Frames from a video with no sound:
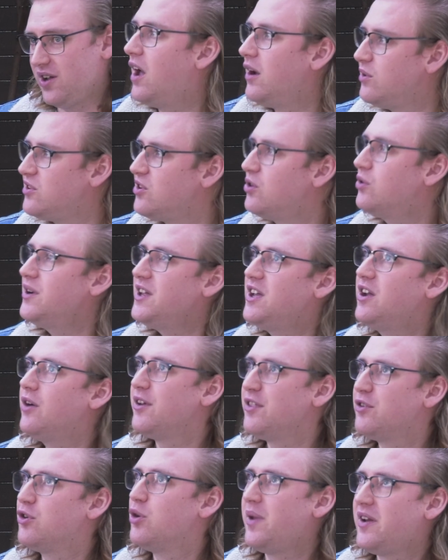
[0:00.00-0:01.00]
I was already
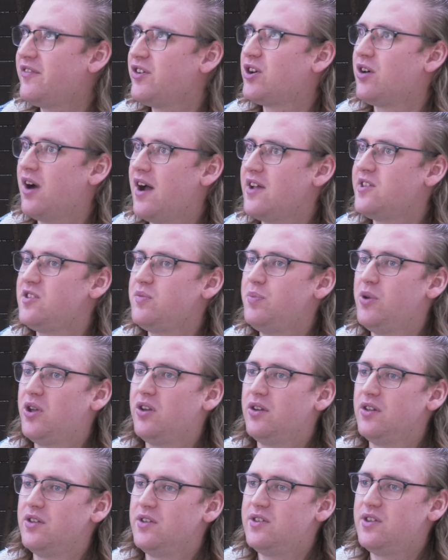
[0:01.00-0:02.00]
going through a bit of a crisis
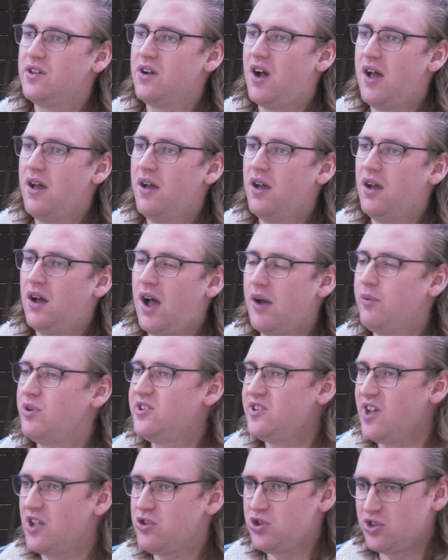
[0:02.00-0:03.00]
because I was
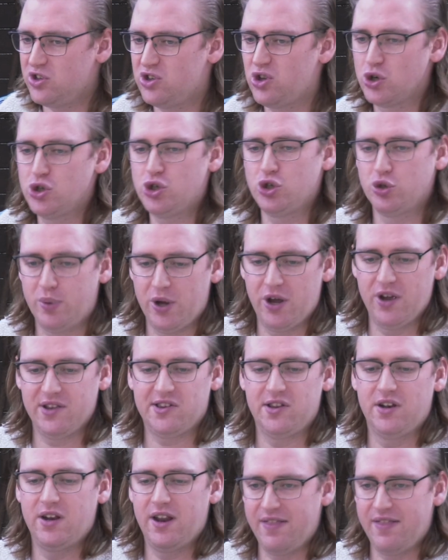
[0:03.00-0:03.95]
such a social person,